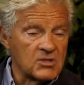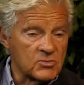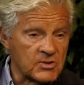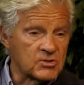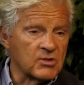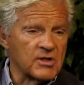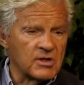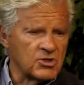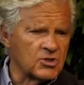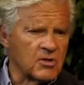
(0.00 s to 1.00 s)
Switzerland
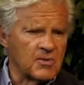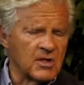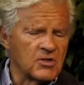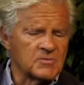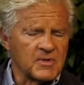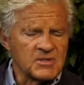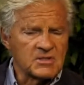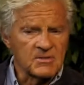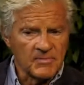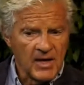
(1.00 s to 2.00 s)
and Germany, those
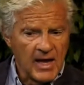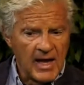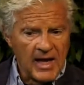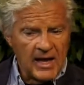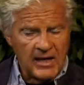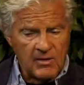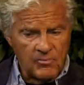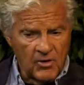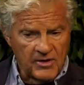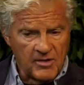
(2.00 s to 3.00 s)
places. And he
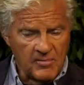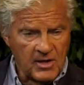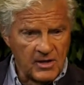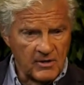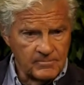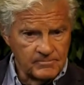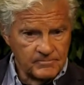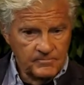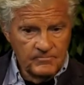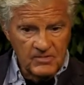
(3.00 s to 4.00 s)
brought them here,
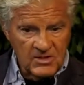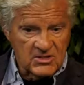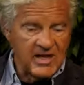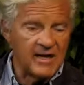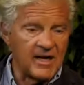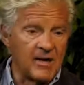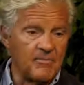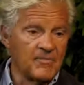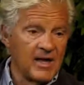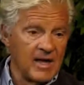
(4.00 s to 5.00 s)
set it up,
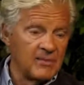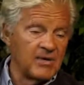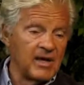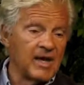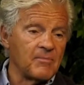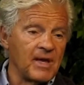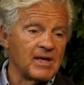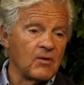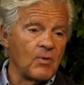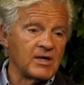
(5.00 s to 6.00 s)
and began
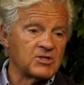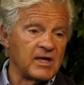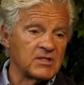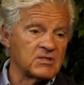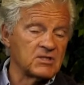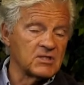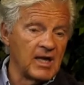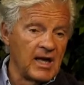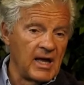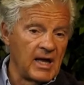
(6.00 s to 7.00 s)
making watch cases.
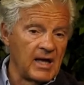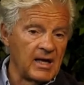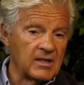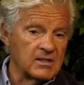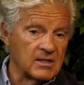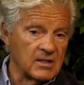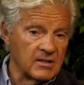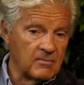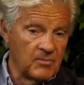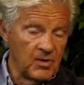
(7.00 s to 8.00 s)
And
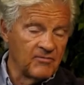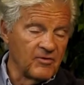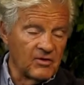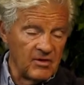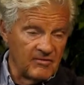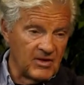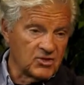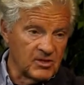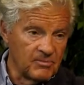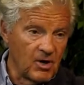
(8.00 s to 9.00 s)
Bulova
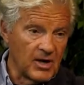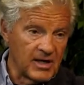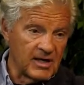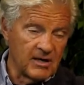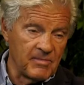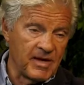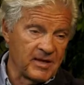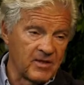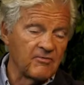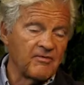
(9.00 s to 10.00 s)
eventually bought it and made
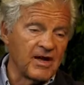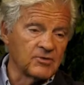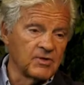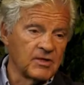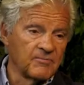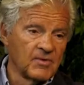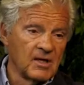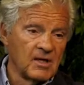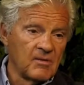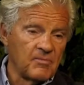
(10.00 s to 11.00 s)
it their factory.
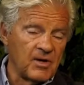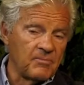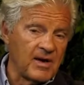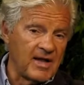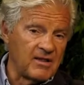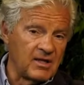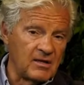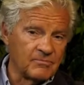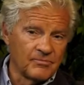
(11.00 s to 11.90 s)
But by the